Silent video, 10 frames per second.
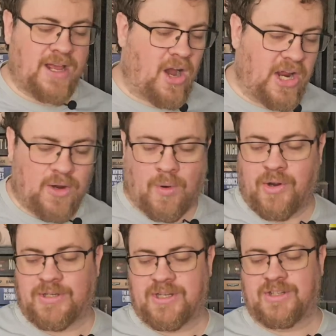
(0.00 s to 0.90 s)
high
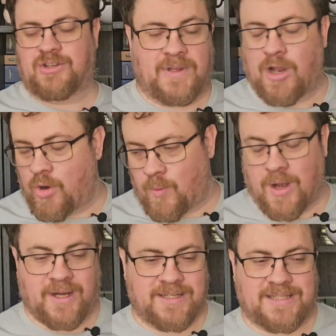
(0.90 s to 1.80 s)
quotas, low
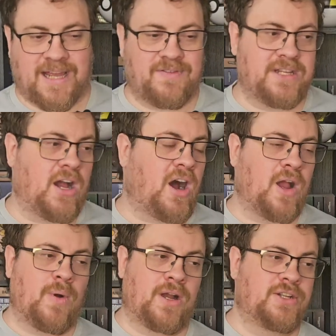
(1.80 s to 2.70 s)
worker safety,
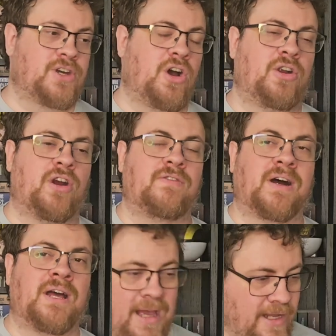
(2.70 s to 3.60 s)
high worker turnover,